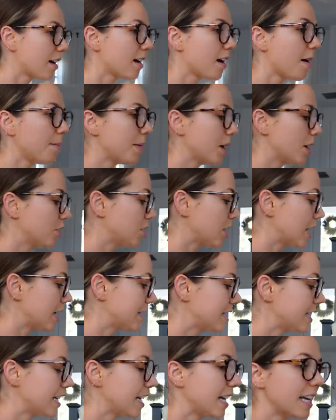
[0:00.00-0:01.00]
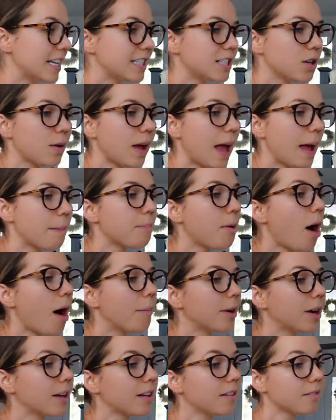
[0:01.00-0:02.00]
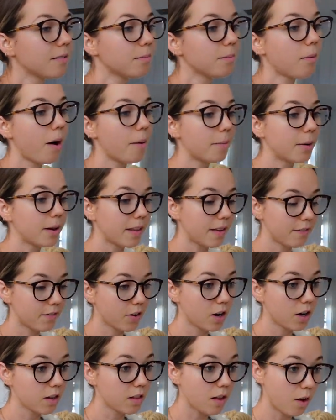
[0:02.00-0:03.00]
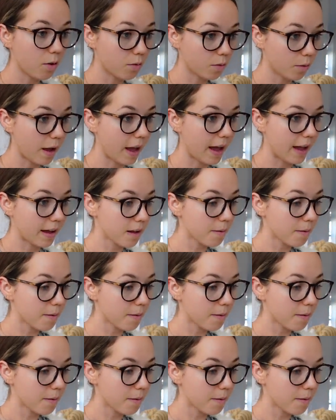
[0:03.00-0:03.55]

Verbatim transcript: Come here, Jesse. It's okay, Palmer. Palmer, leave her alone, okay?